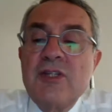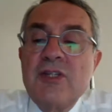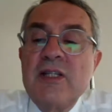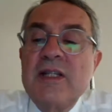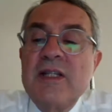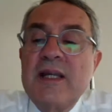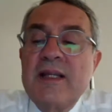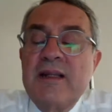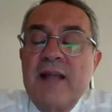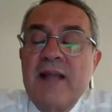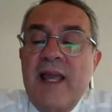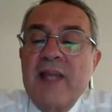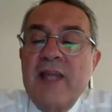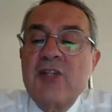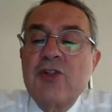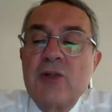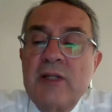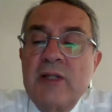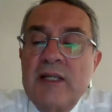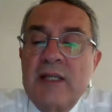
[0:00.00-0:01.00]
You see
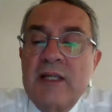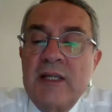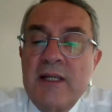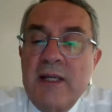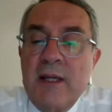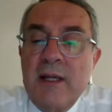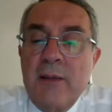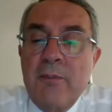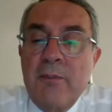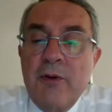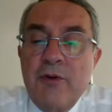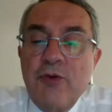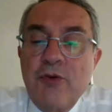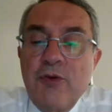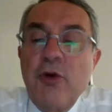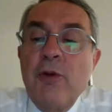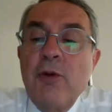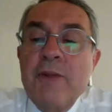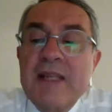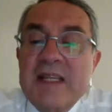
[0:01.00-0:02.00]
that actually
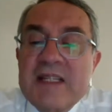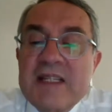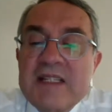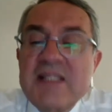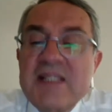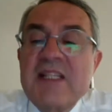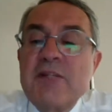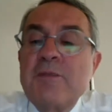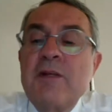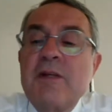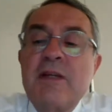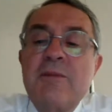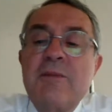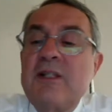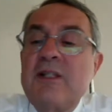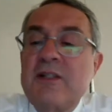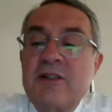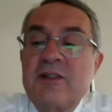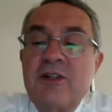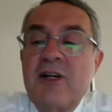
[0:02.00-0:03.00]
performing a
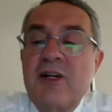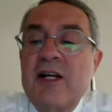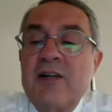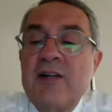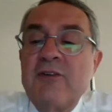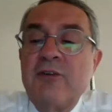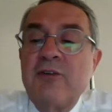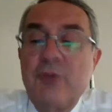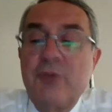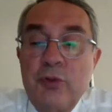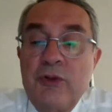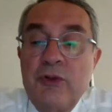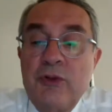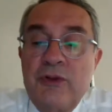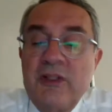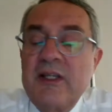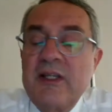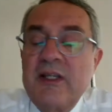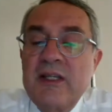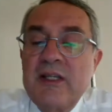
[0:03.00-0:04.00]
6 millimeter
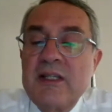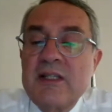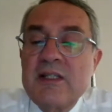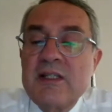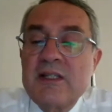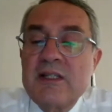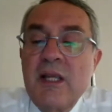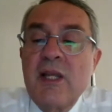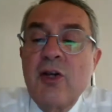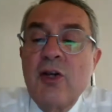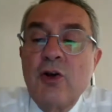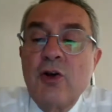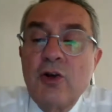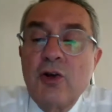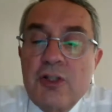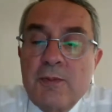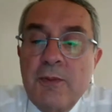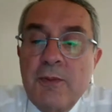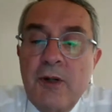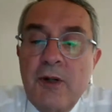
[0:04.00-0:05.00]
graft full thickness
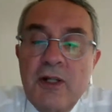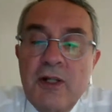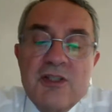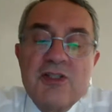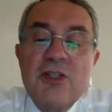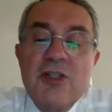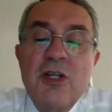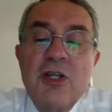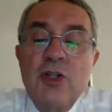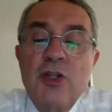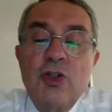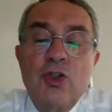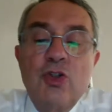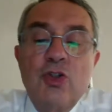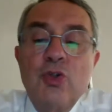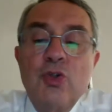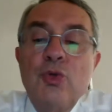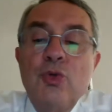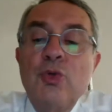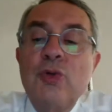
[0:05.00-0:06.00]
corresponds
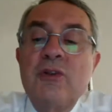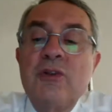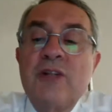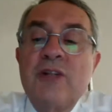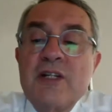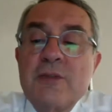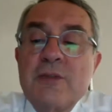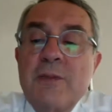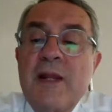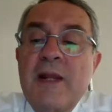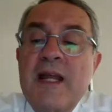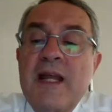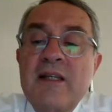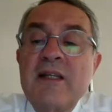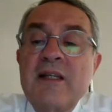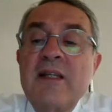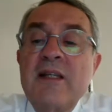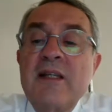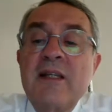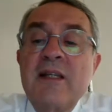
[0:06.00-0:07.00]
to
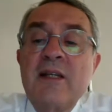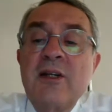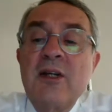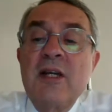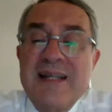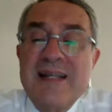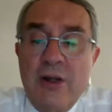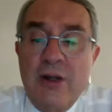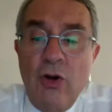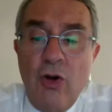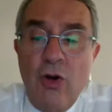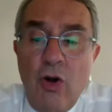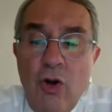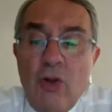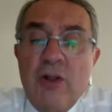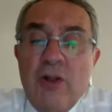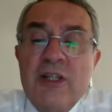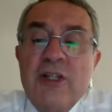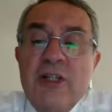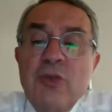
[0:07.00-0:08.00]
transplanting
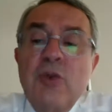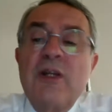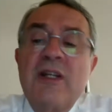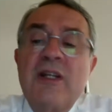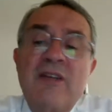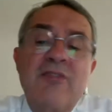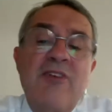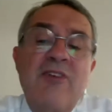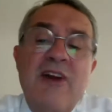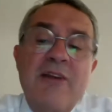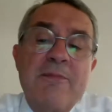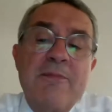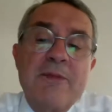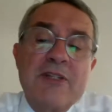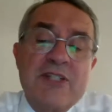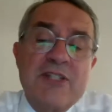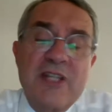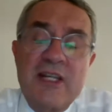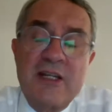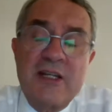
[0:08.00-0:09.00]
only
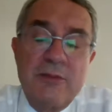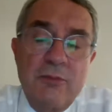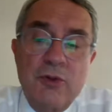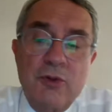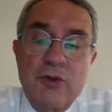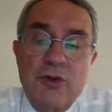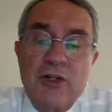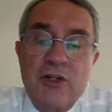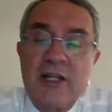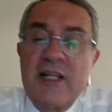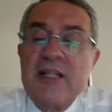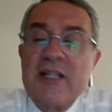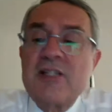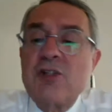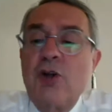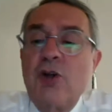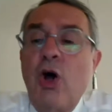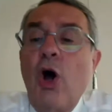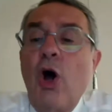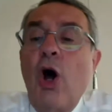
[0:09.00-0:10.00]
25%, more or
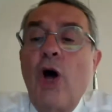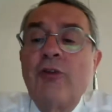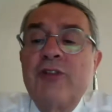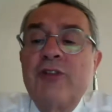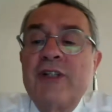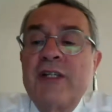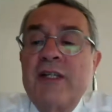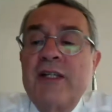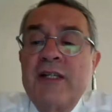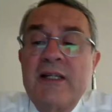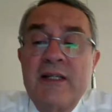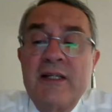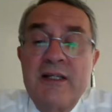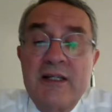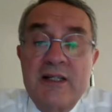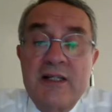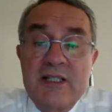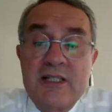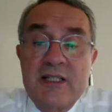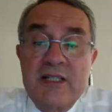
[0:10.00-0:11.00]
less, of
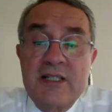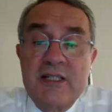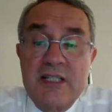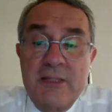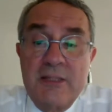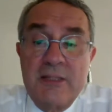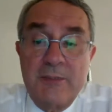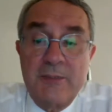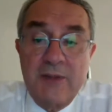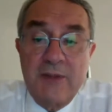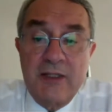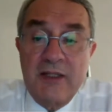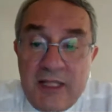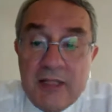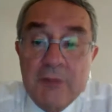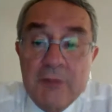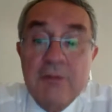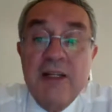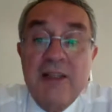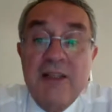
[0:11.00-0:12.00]
the
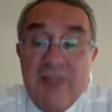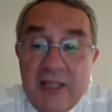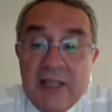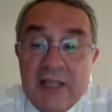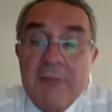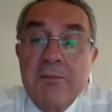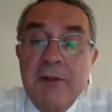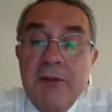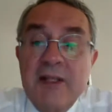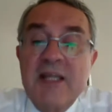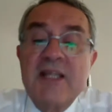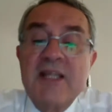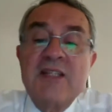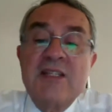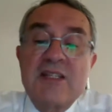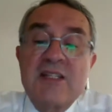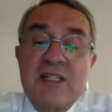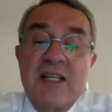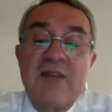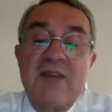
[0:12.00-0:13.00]
recipient, leaving in
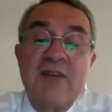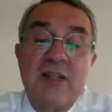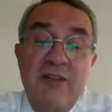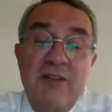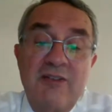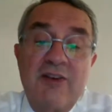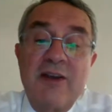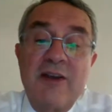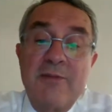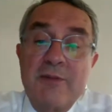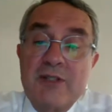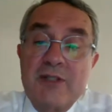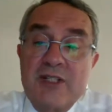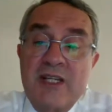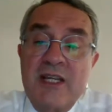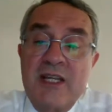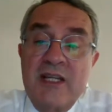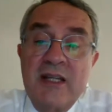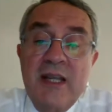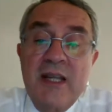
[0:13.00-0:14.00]
place
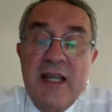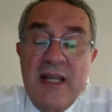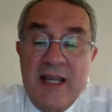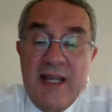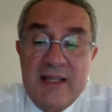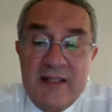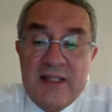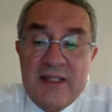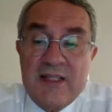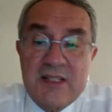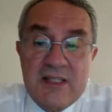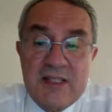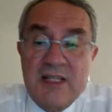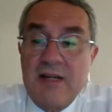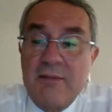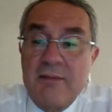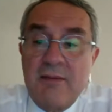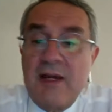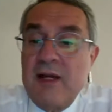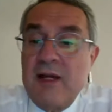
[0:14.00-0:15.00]
75%. And
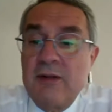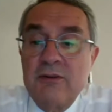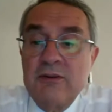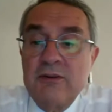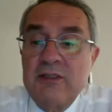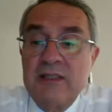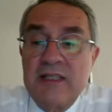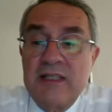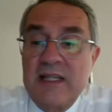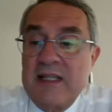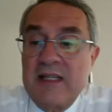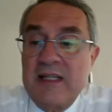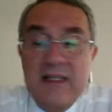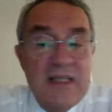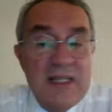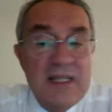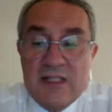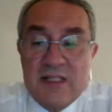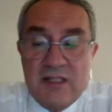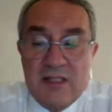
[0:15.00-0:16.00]
this is an amount
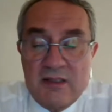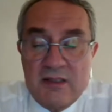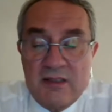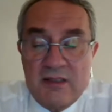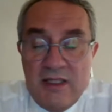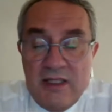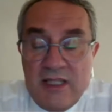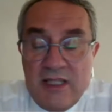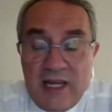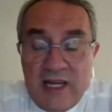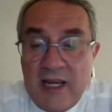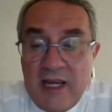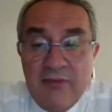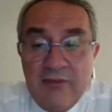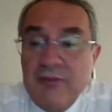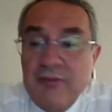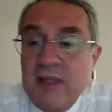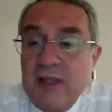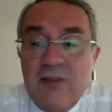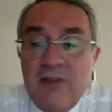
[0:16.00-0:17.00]
that is
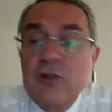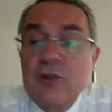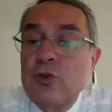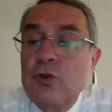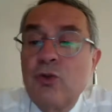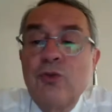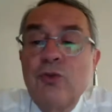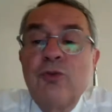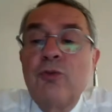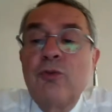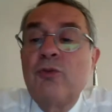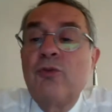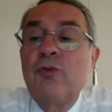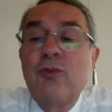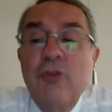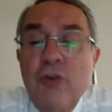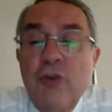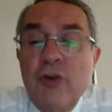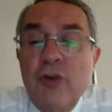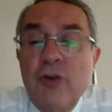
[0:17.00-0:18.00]
enough even
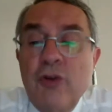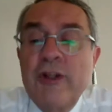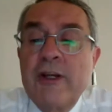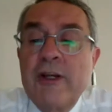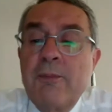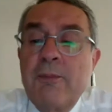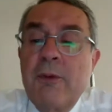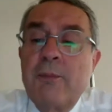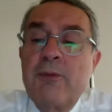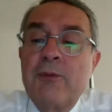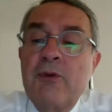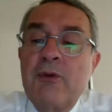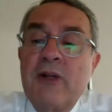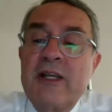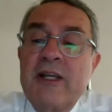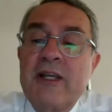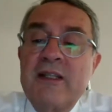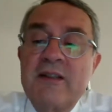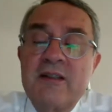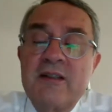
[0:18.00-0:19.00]
to fully
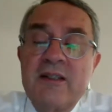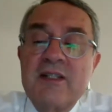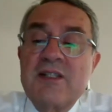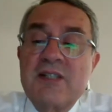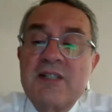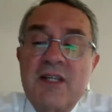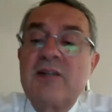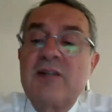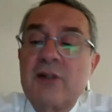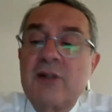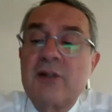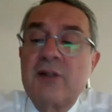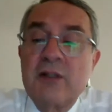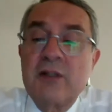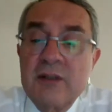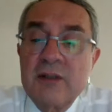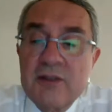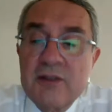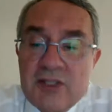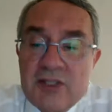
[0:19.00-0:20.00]
repopulate the
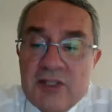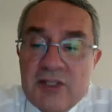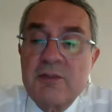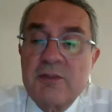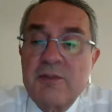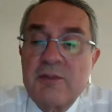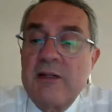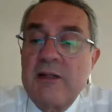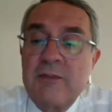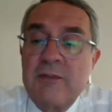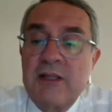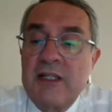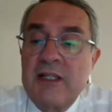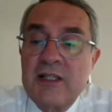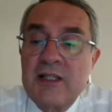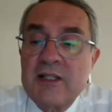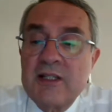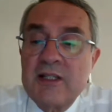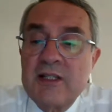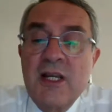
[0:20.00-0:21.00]
central 6
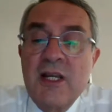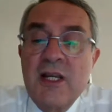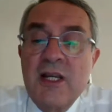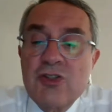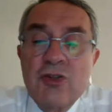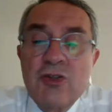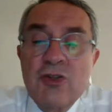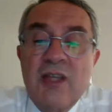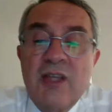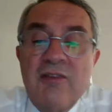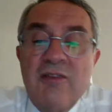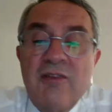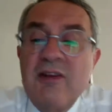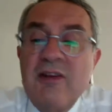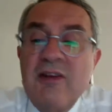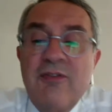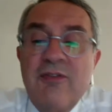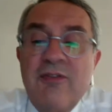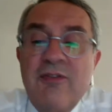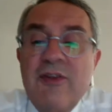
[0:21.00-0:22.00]
millimeter. So
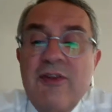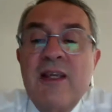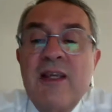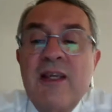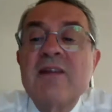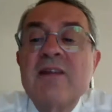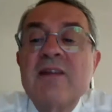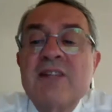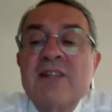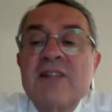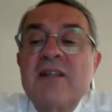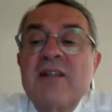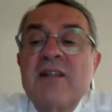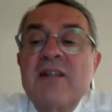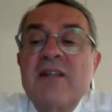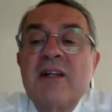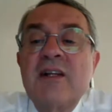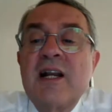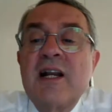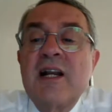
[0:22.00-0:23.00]
even if it
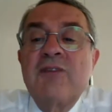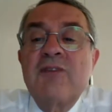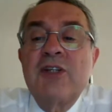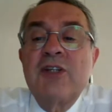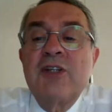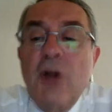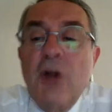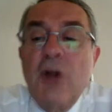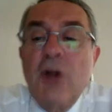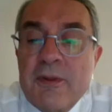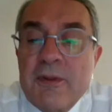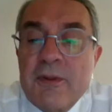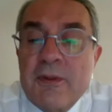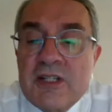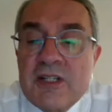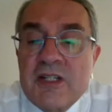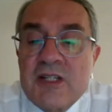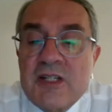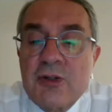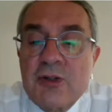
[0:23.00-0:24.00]
decompensates
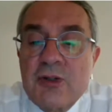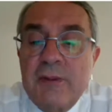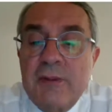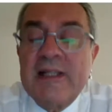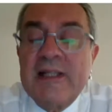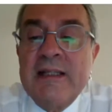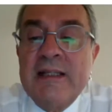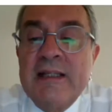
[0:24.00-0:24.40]
completely,